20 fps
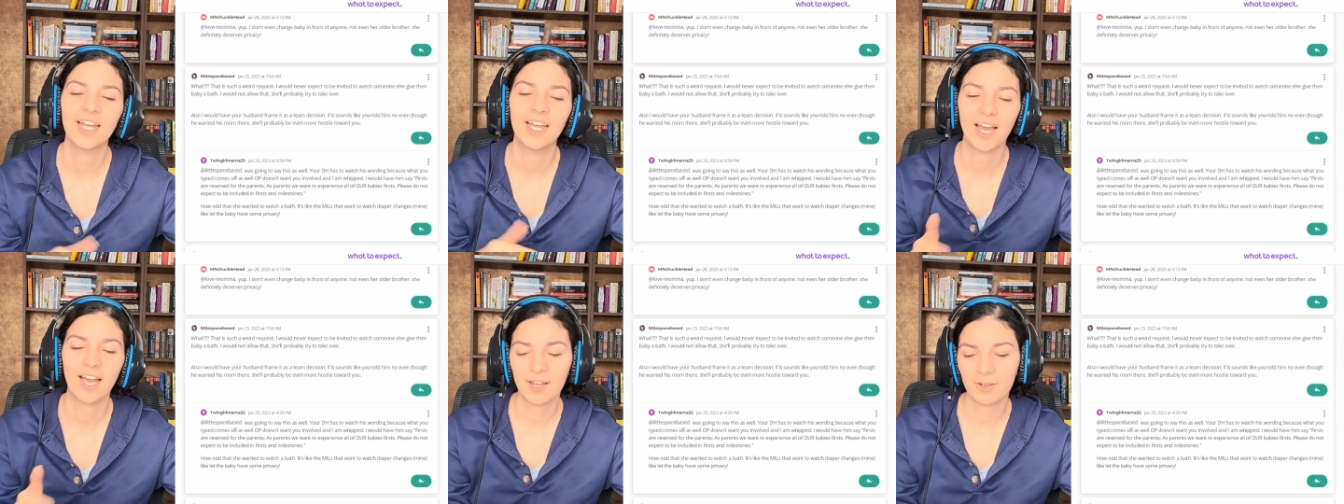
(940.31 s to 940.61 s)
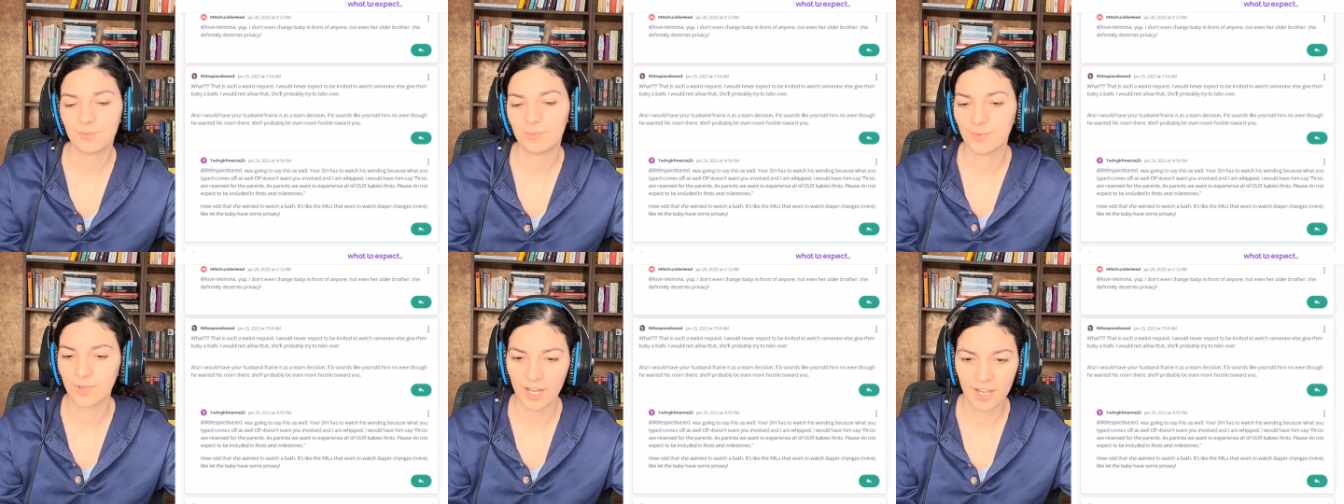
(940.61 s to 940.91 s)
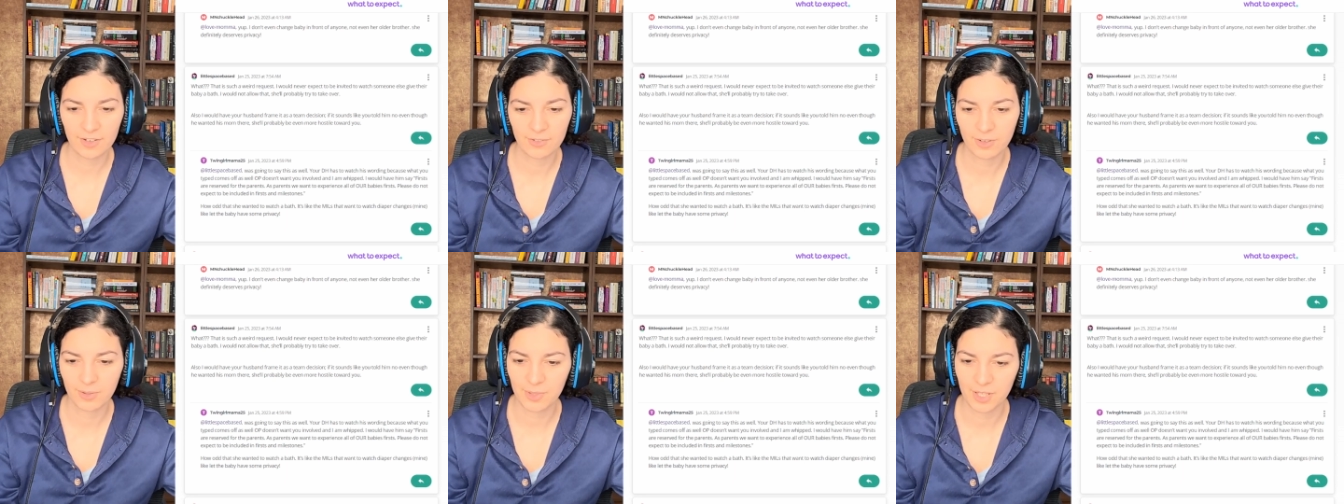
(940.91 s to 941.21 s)
I
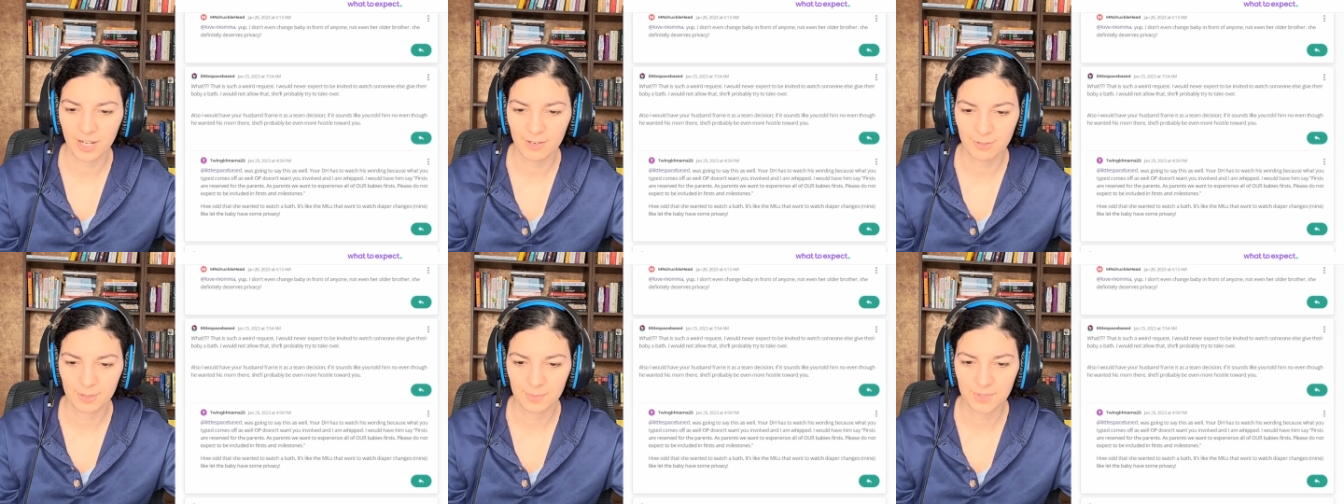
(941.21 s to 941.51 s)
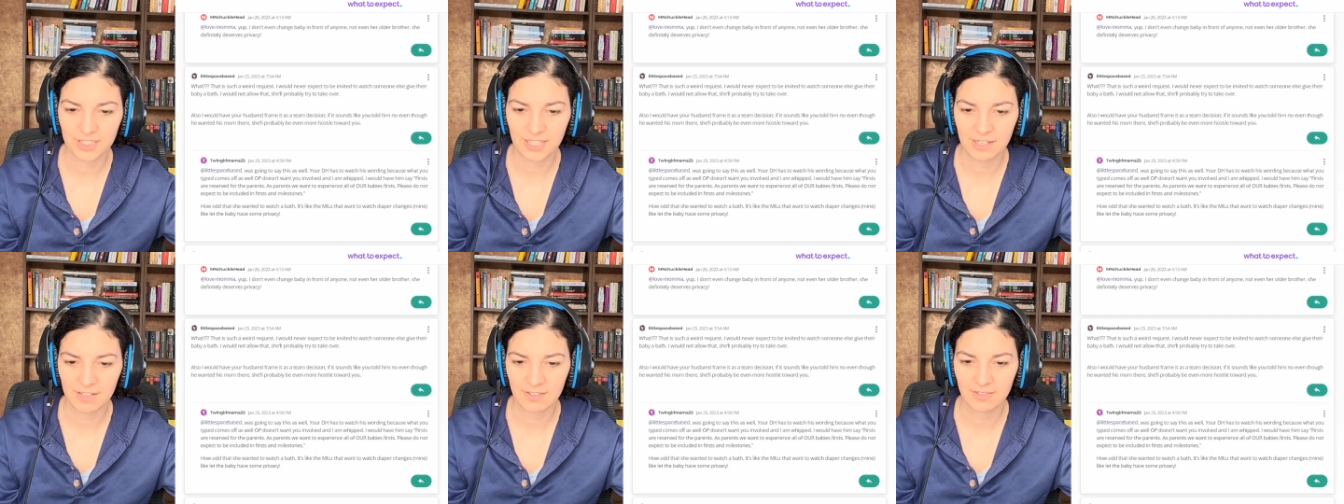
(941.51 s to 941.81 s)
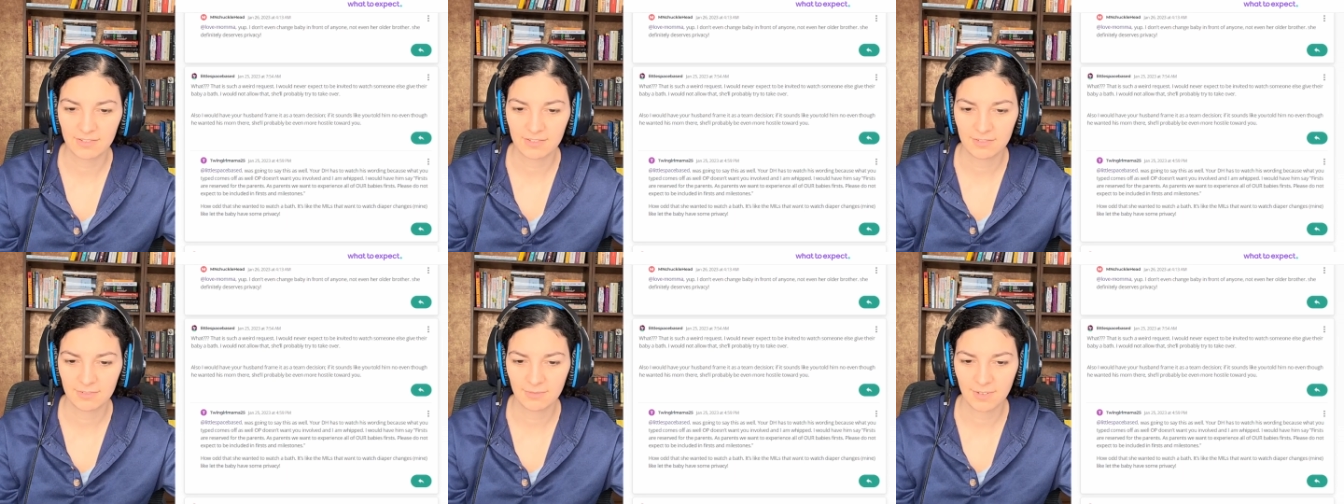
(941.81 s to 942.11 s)
agree 100%
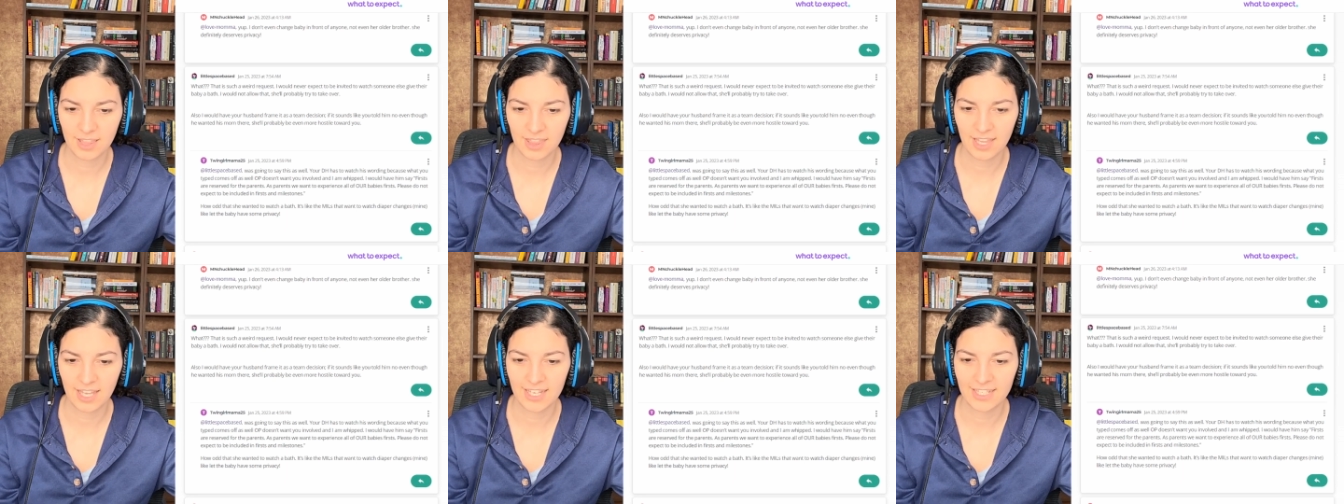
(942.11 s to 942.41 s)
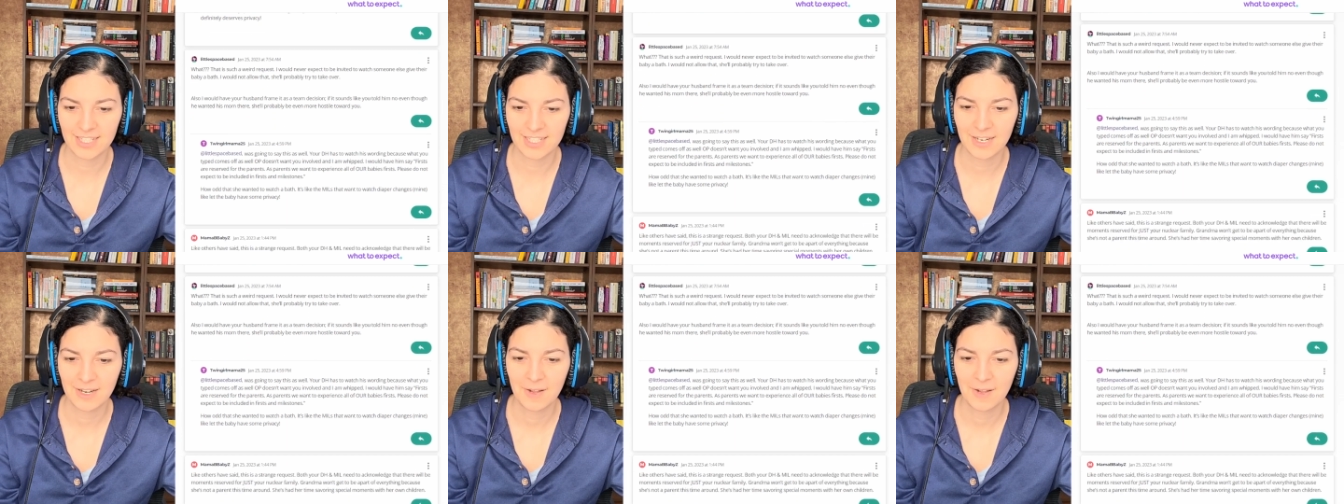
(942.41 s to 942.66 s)
with that.